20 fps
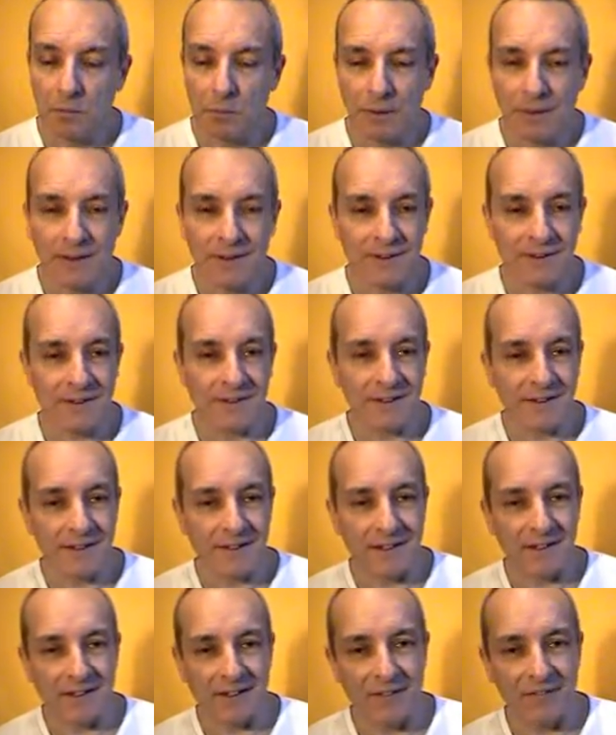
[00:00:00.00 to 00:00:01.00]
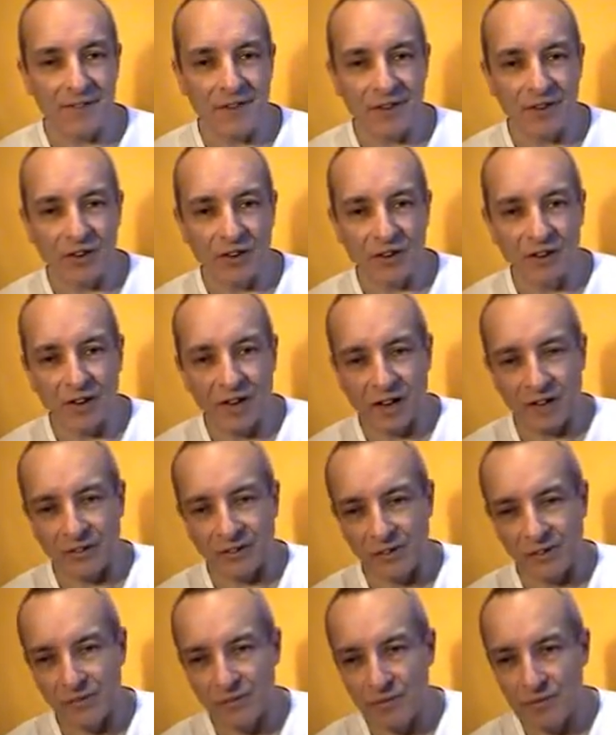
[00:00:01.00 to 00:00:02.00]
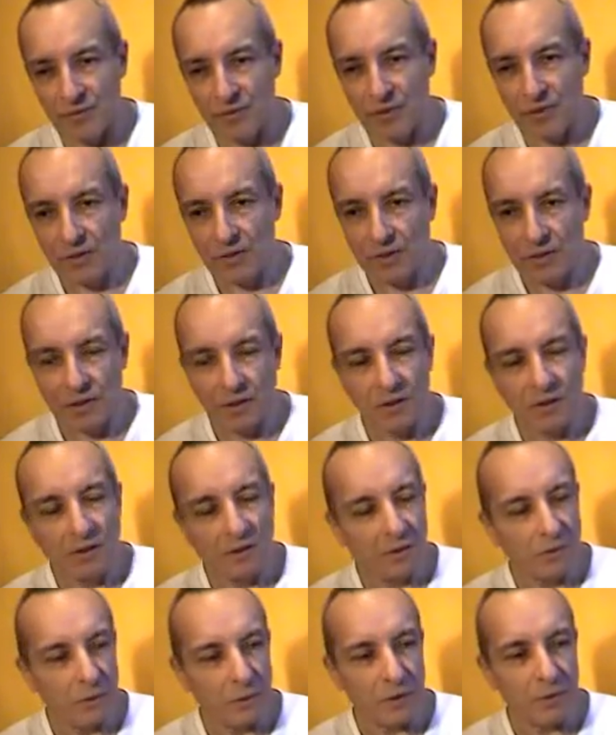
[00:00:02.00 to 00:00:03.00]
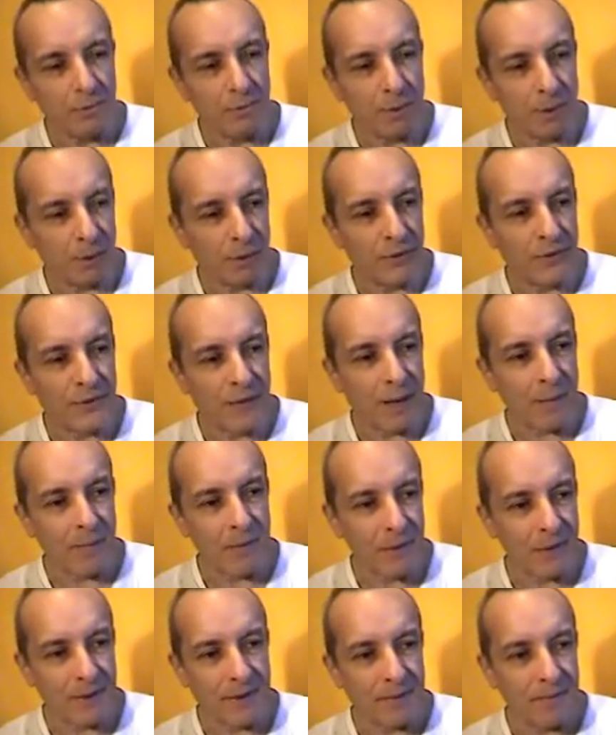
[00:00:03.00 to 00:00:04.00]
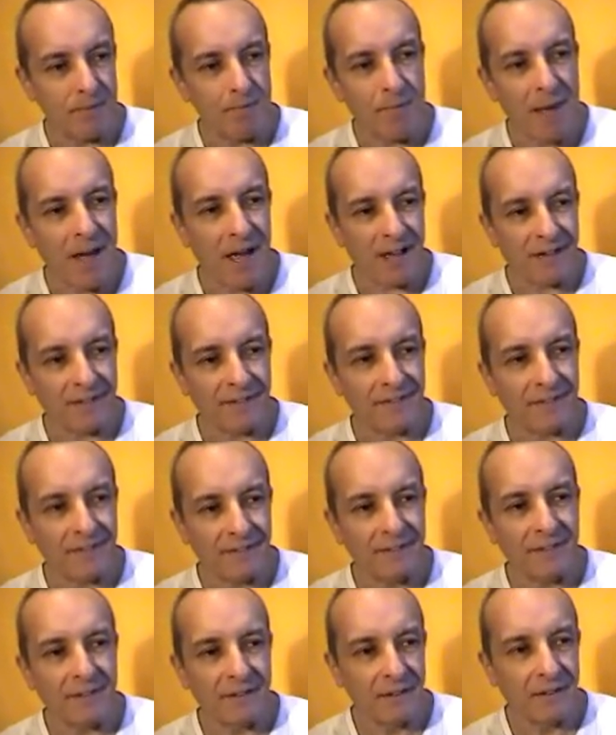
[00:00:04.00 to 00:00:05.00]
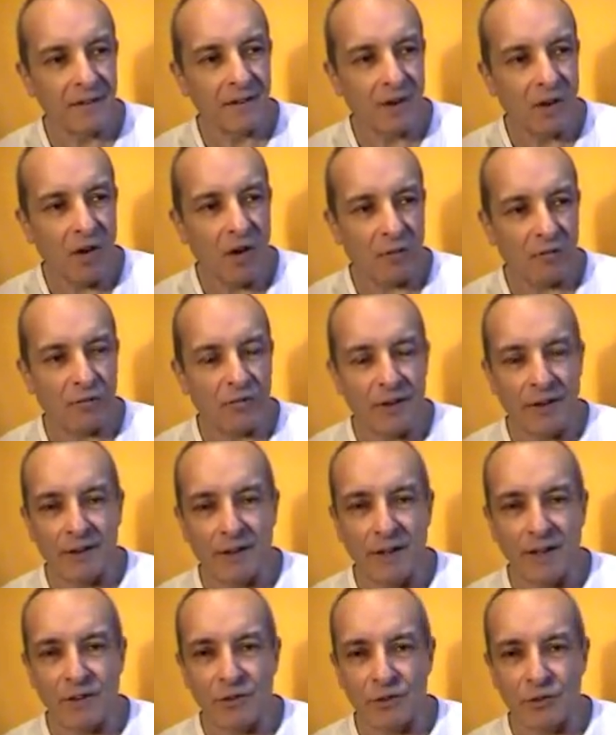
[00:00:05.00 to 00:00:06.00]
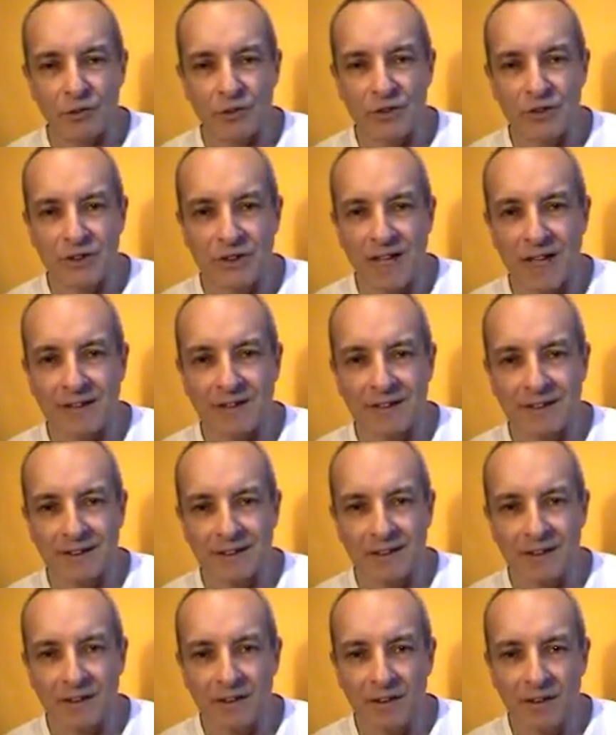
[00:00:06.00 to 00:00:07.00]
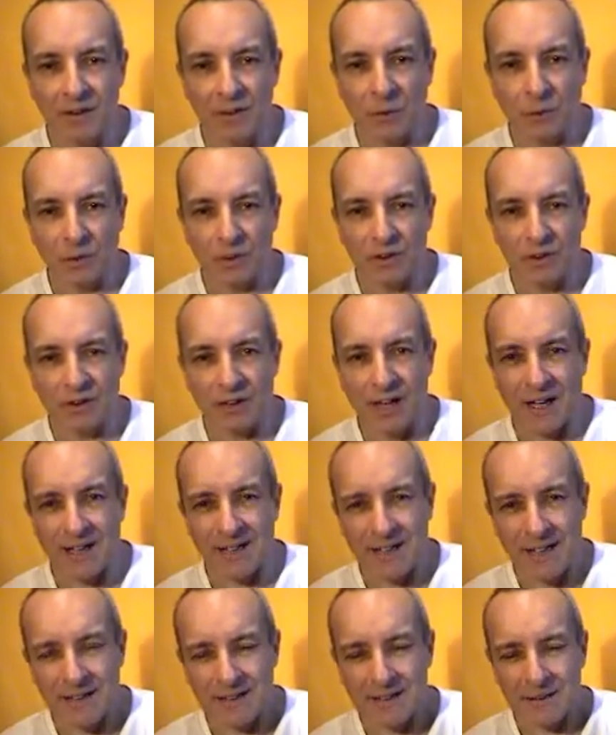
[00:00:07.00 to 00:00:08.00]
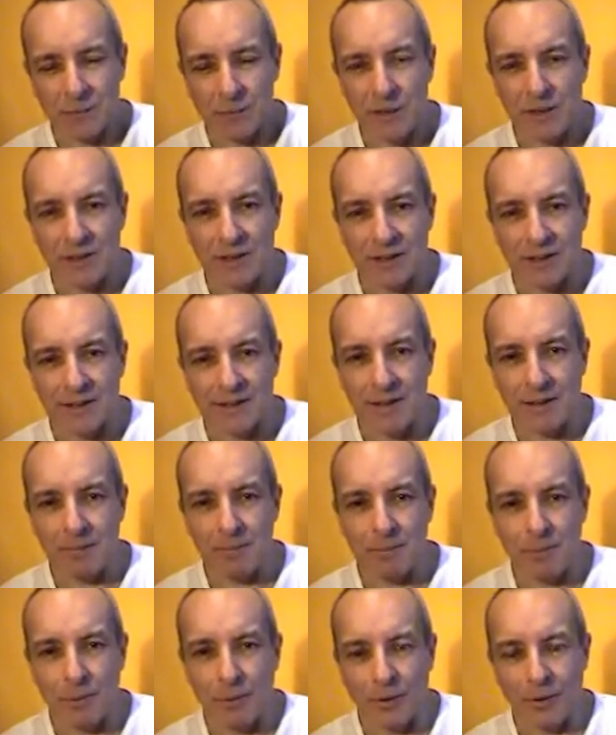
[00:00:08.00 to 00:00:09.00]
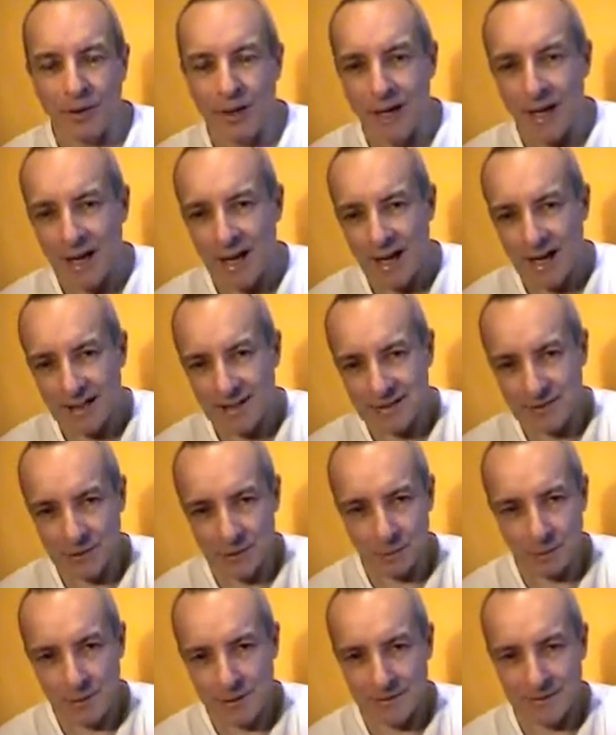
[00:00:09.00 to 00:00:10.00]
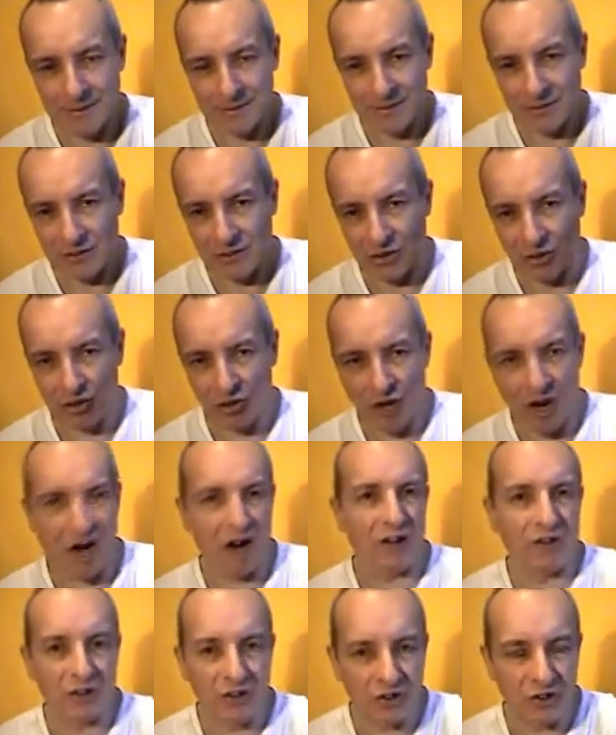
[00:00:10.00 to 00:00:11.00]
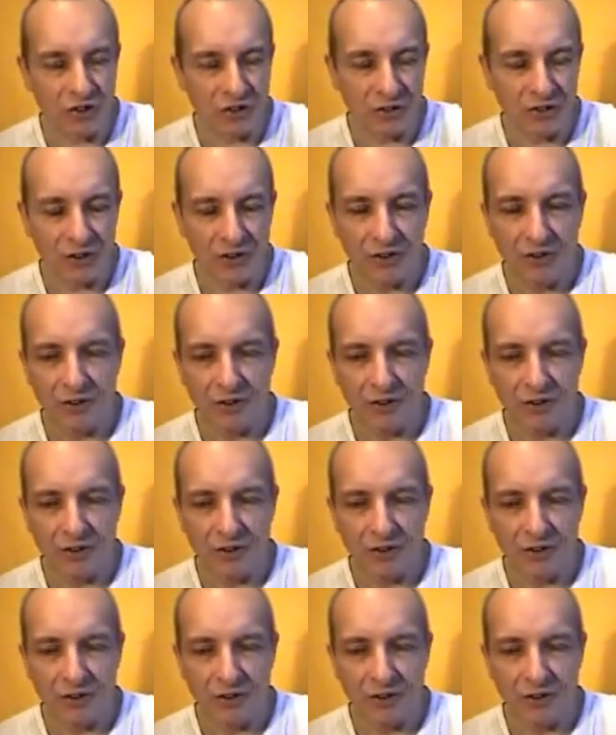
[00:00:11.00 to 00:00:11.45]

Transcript: But I see it's like a thundercloud which builds up this mass of electrostatic which at some point has to be discharged.